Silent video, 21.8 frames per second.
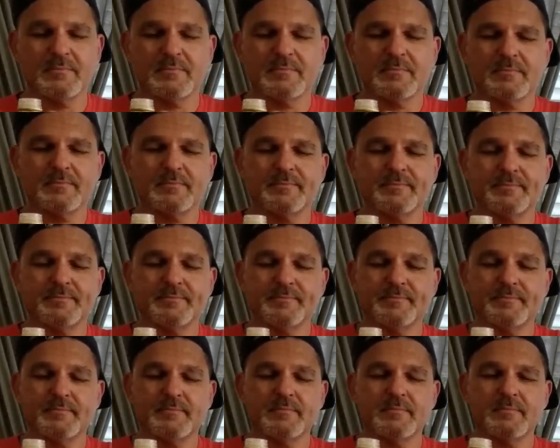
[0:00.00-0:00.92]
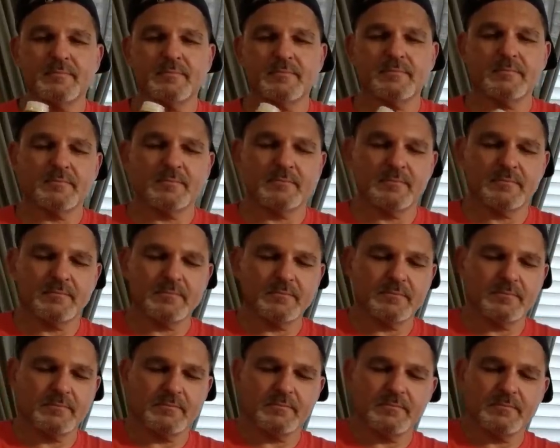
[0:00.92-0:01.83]

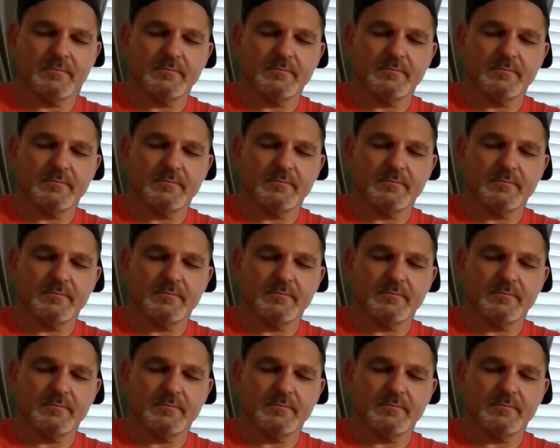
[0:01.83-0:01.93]
(no one is talking)